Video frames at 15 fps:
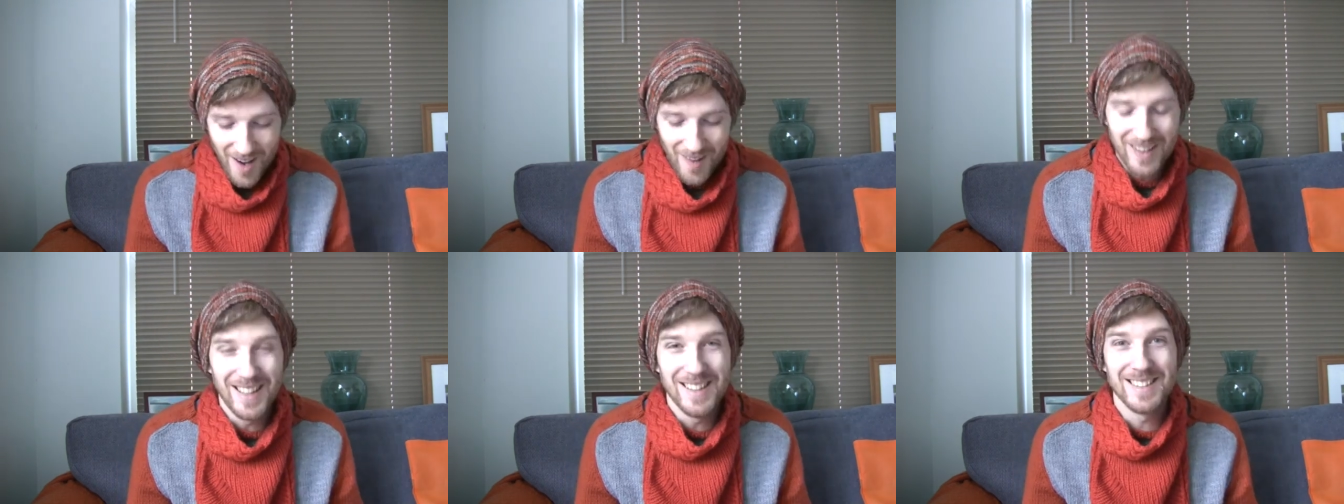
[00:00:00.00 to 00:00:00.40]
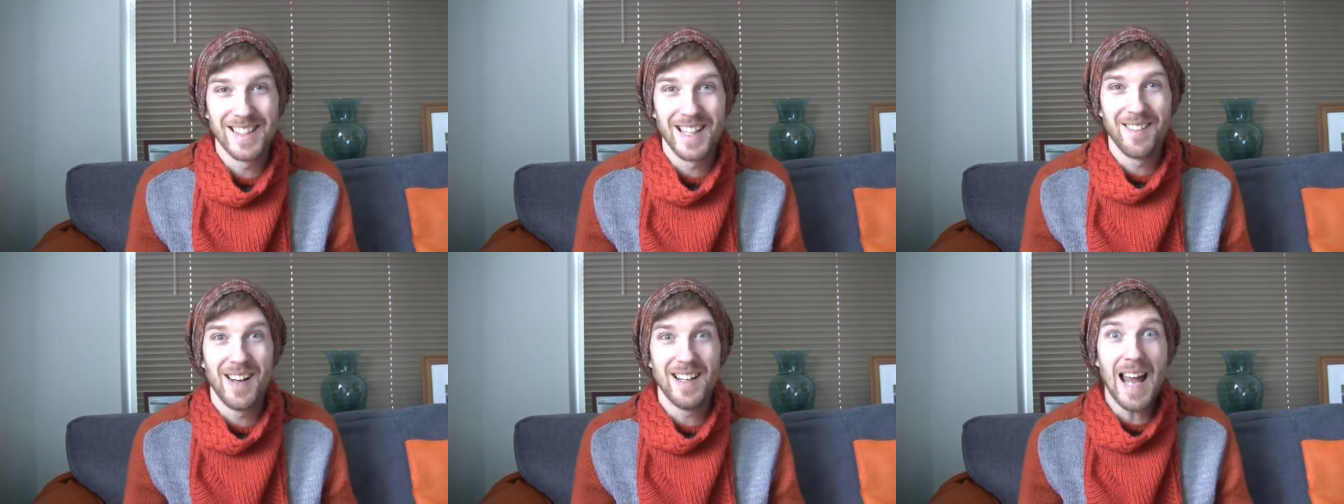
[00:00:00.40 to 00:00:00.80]
when I
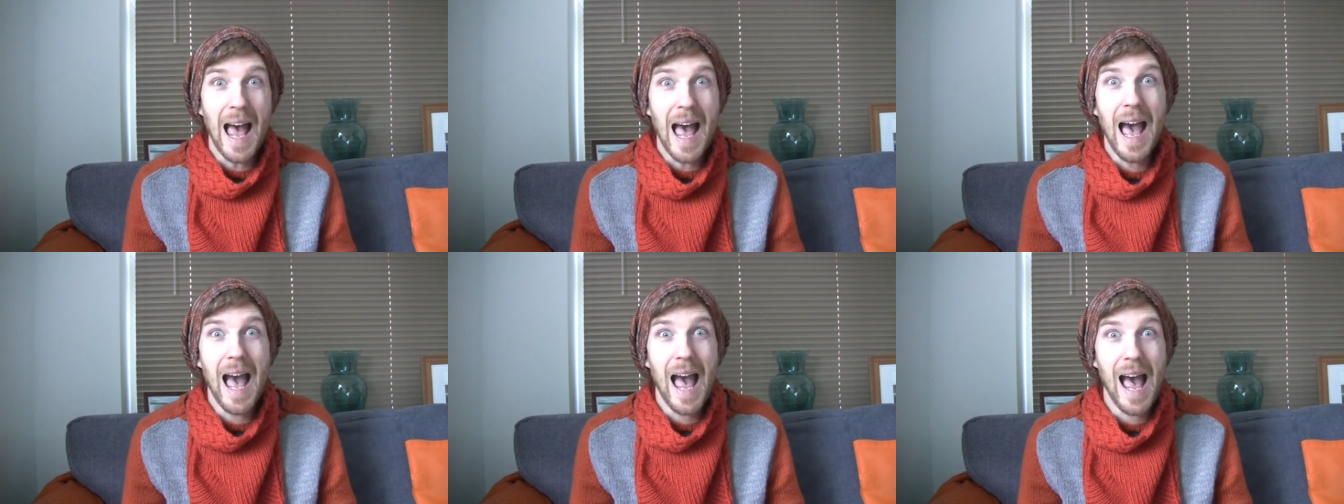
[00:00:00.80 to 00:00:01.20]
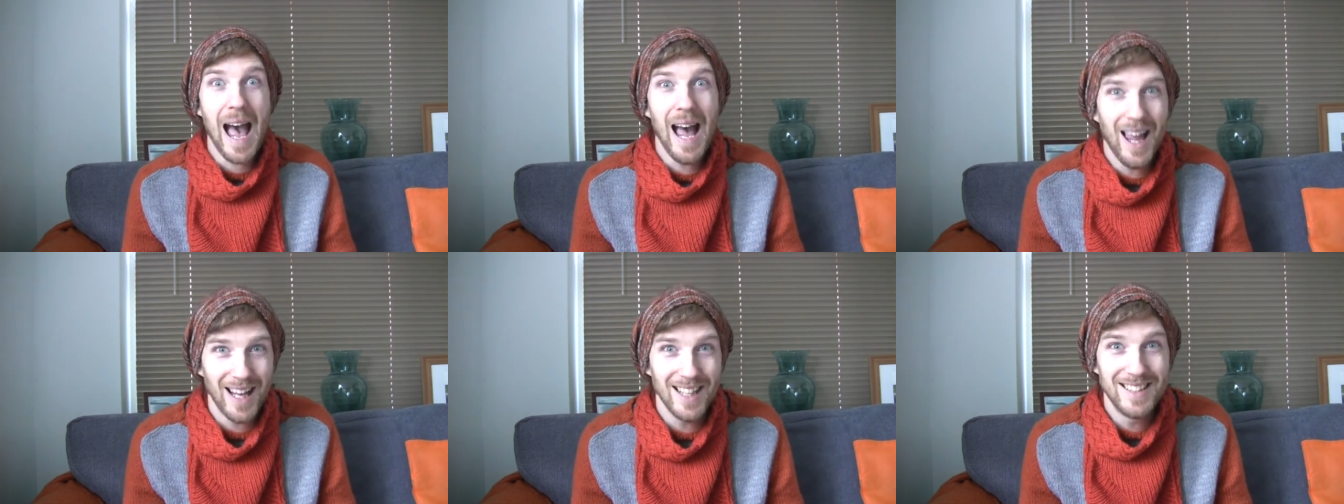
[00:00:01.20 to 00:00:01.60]
suddenly went,
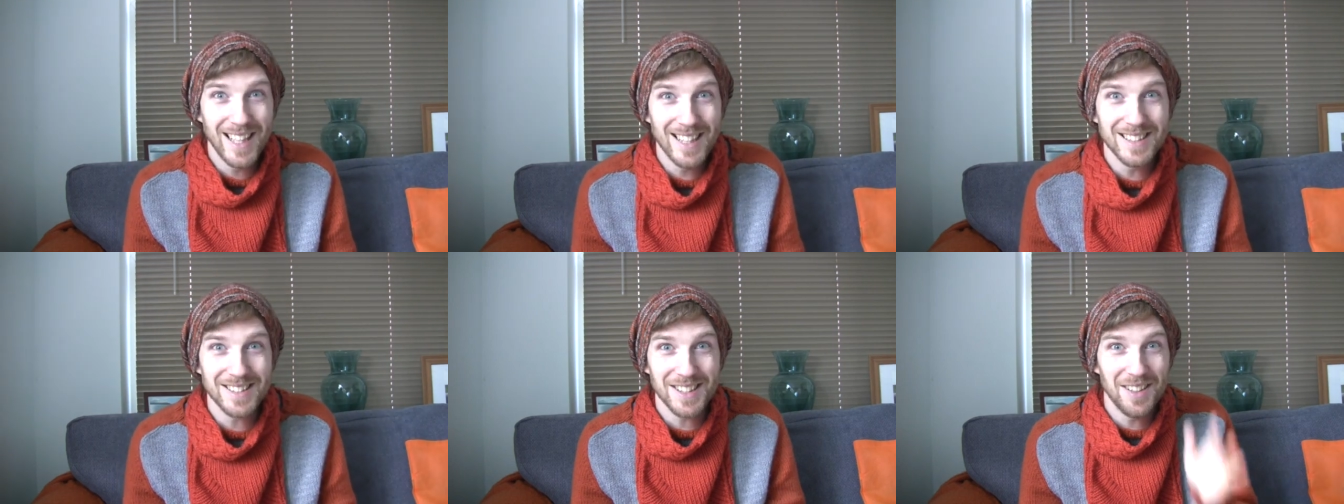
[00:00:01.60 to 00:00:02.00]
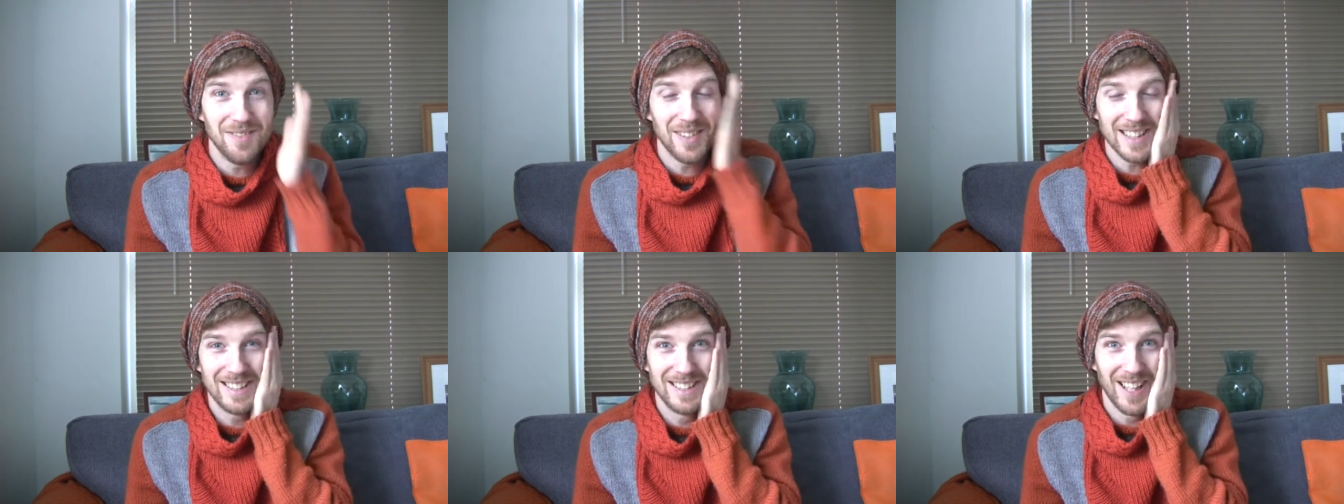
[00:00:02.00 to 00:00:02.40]
I didn't do
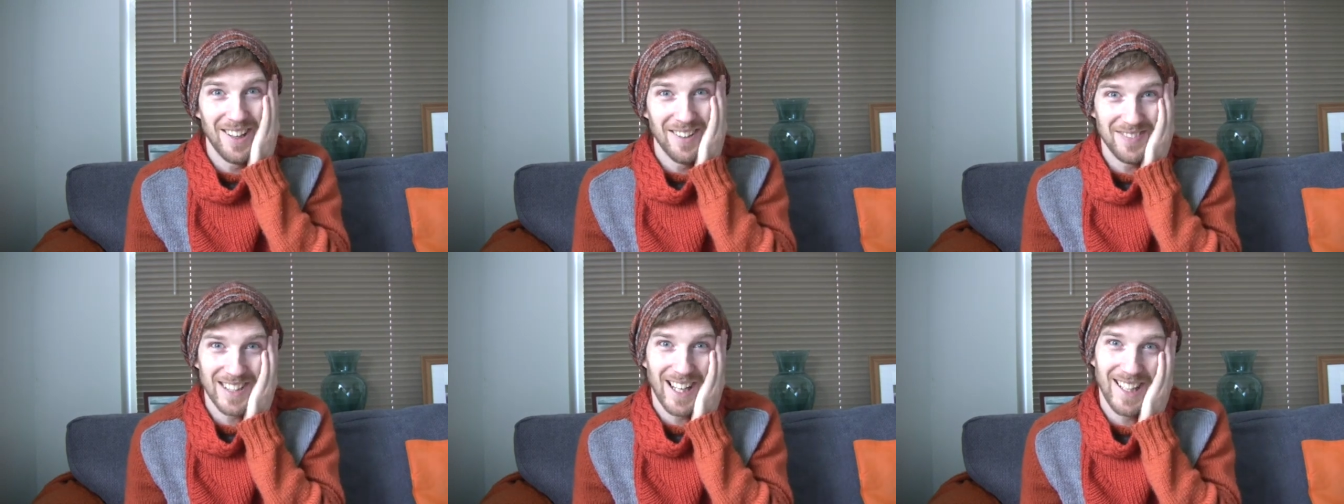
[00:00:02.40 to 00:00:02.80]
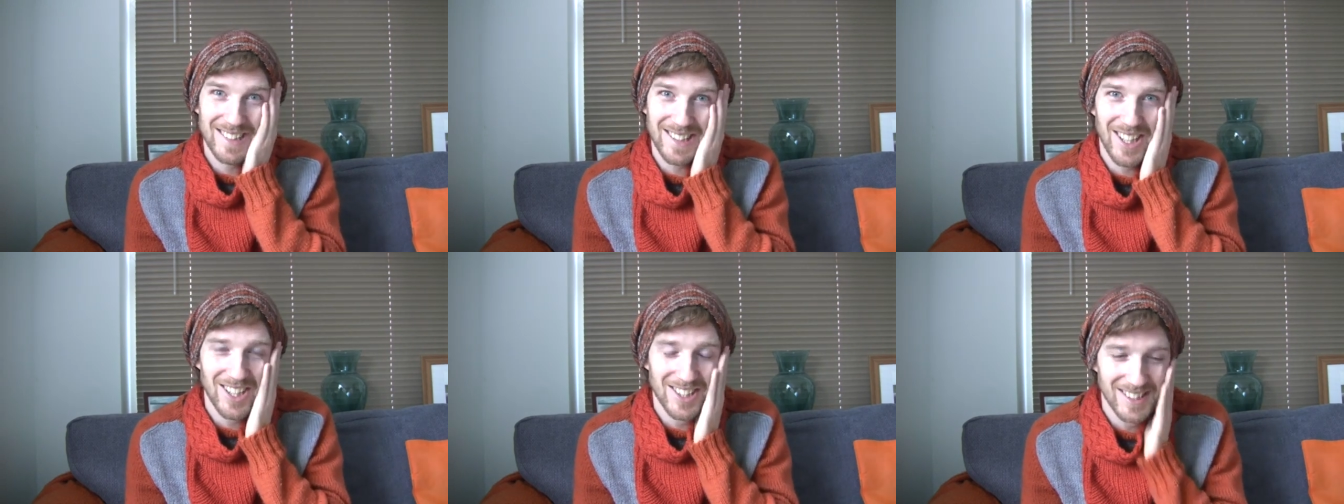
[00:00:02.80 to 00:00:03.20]
my
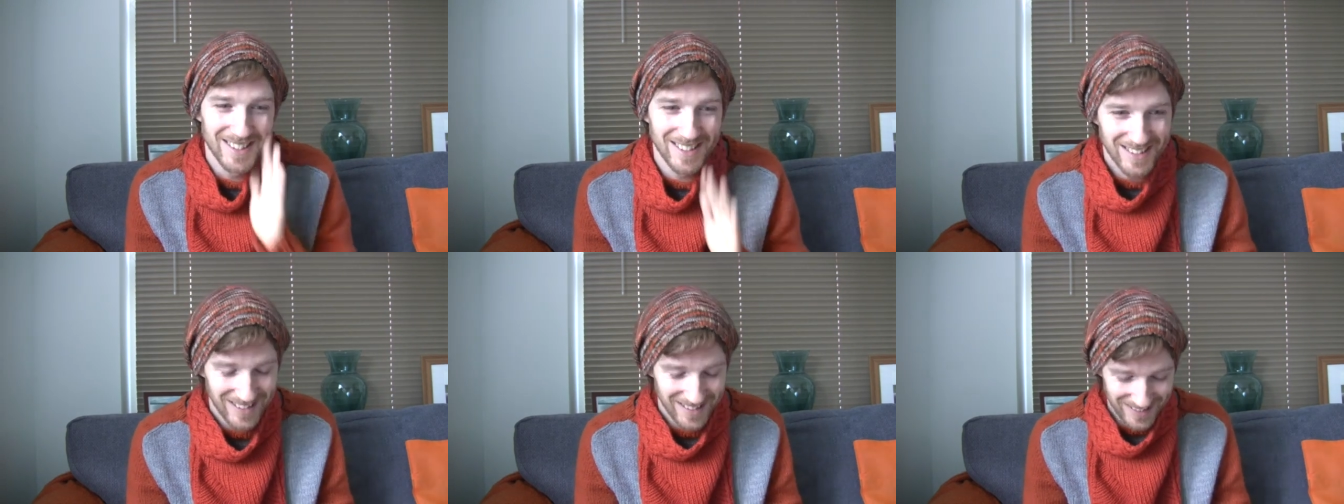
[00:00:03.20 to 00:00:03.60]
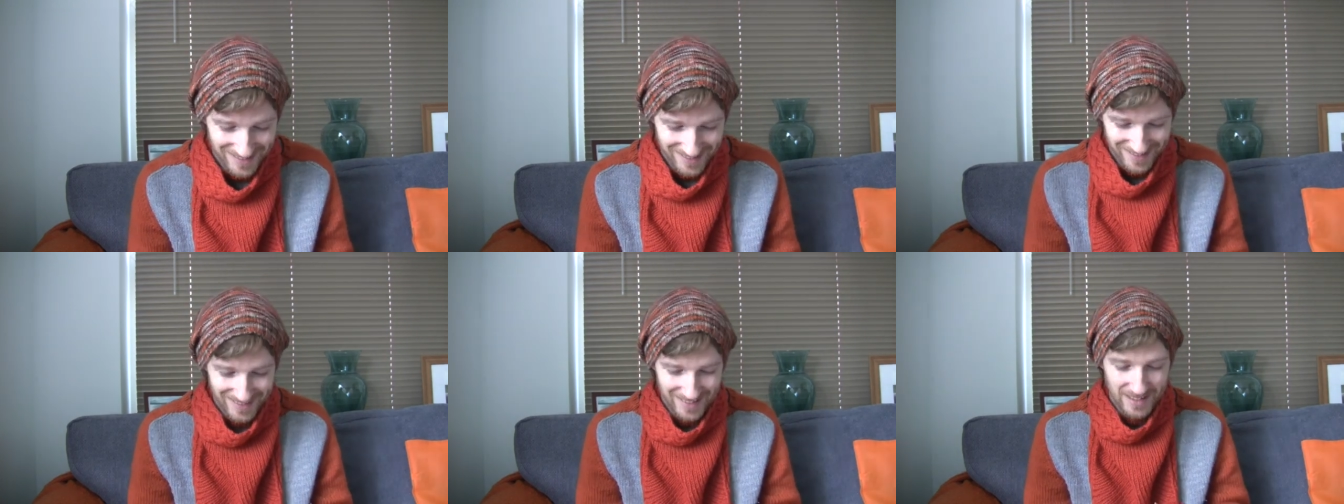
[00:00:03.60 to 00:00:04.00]
subtitles.
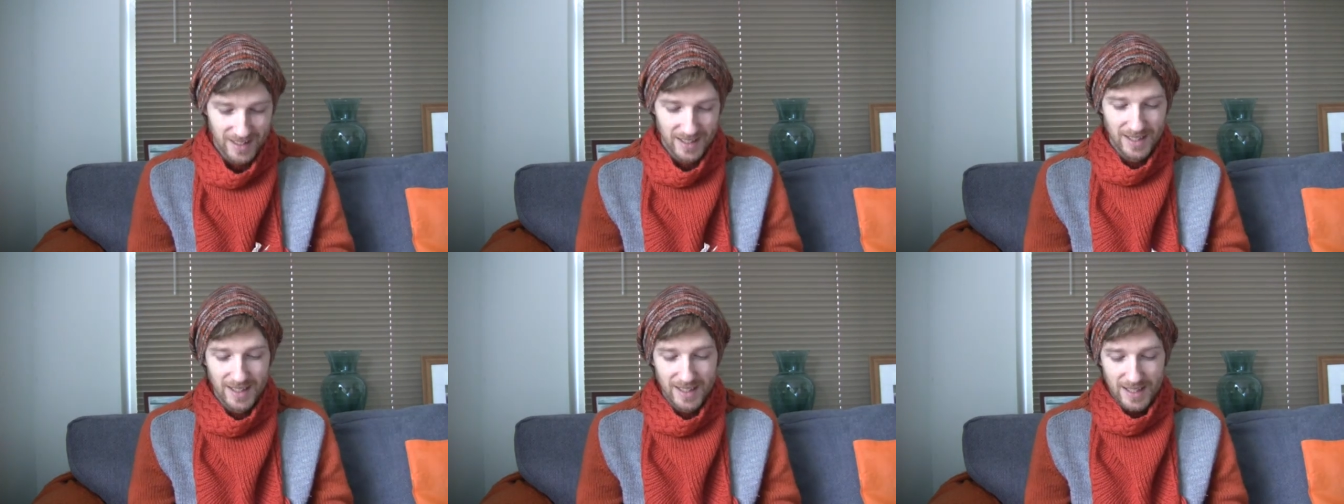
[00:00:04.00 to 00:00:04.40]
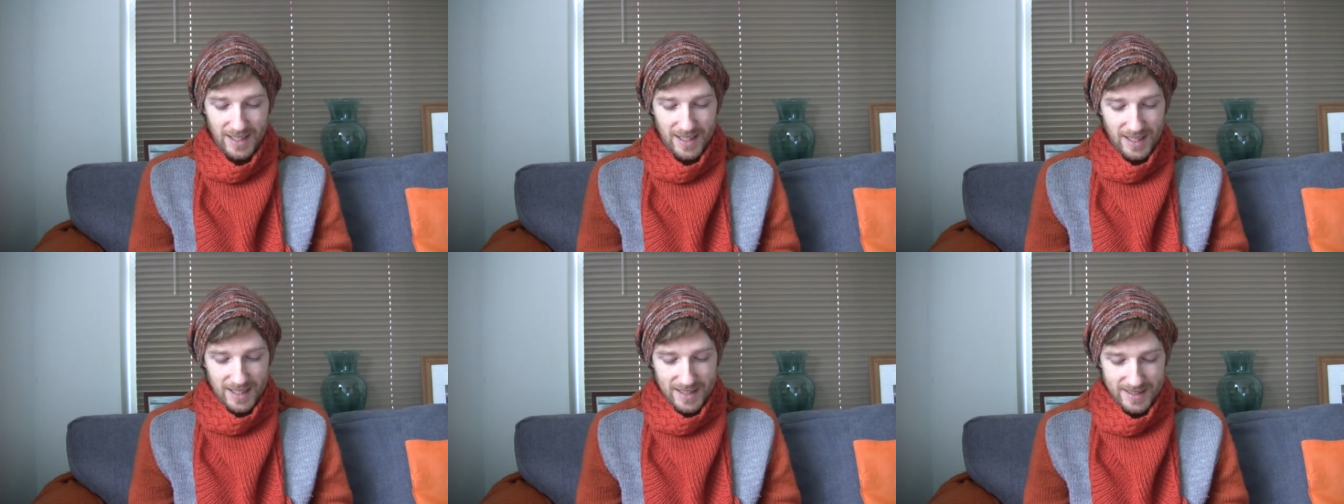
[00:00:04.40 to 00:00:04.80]

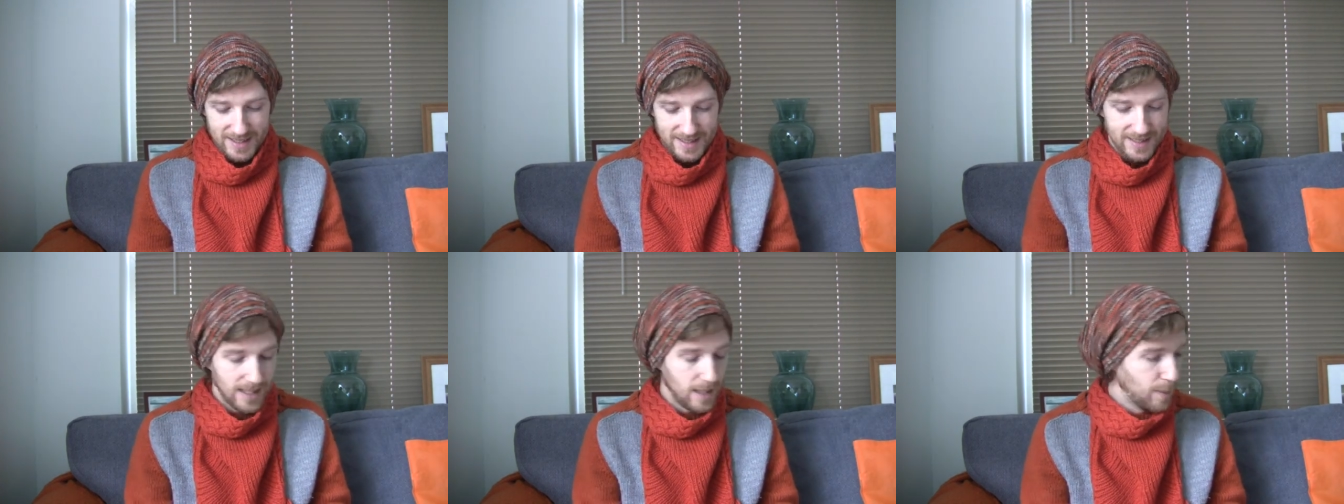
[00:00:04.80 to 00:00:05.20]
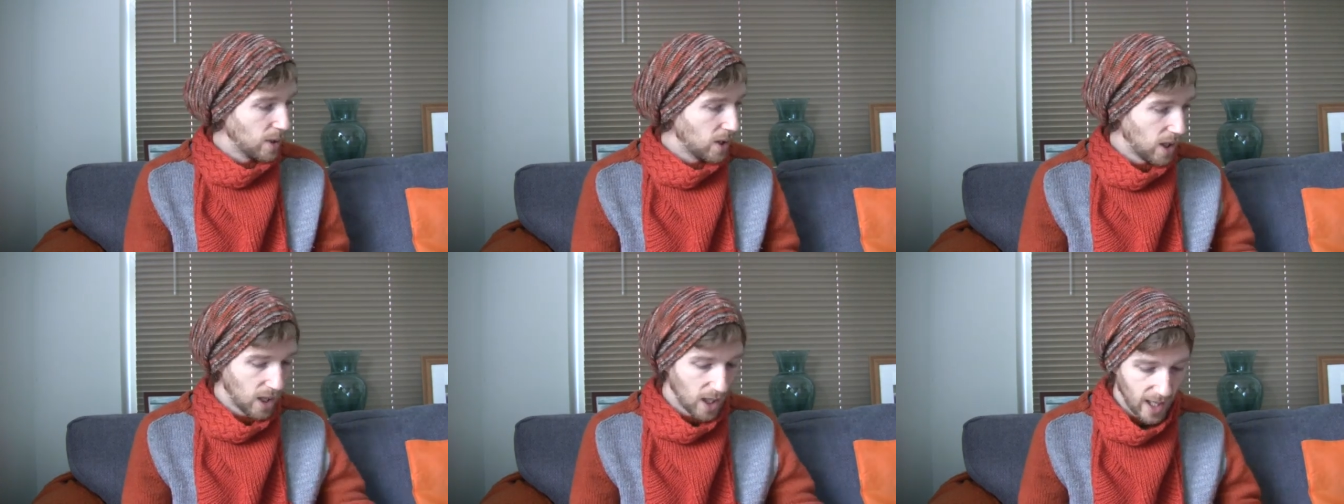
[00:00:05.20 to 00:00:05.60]
Silly
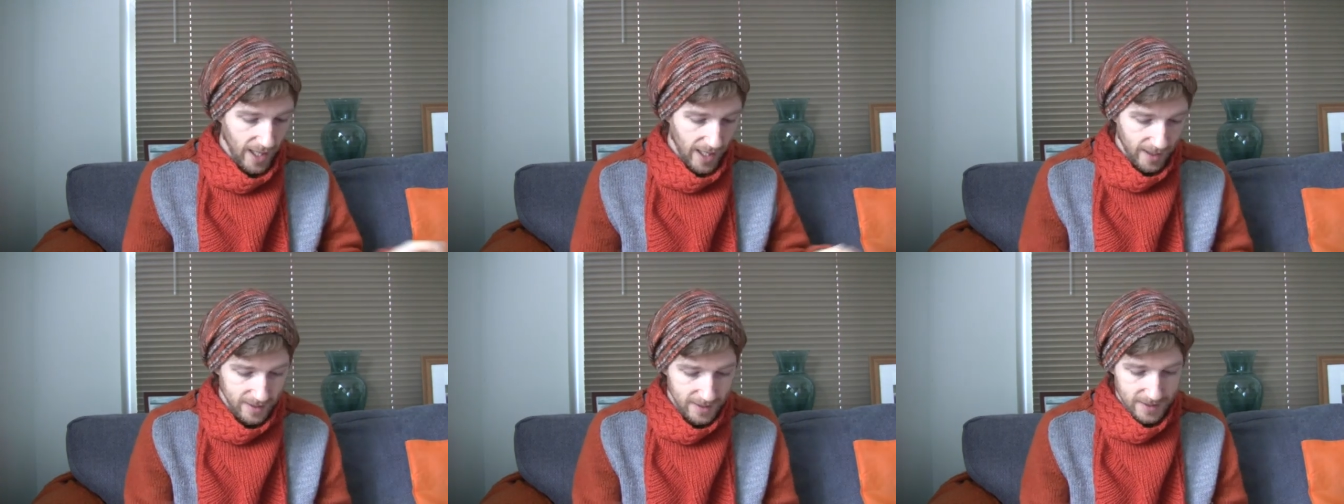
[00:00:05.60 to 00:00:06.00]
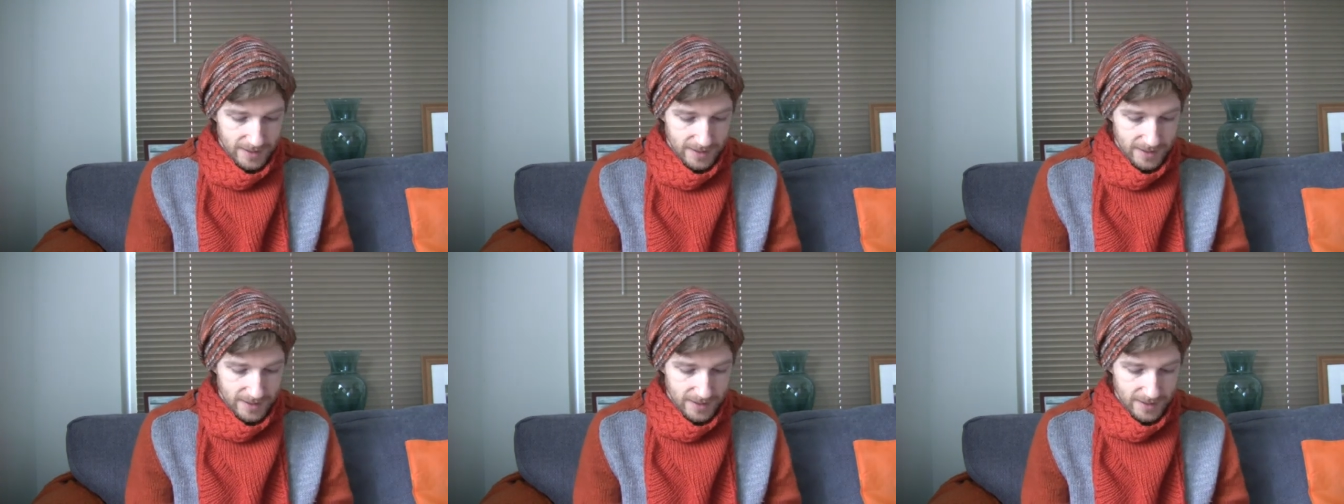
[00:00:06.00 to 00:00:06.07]
boy.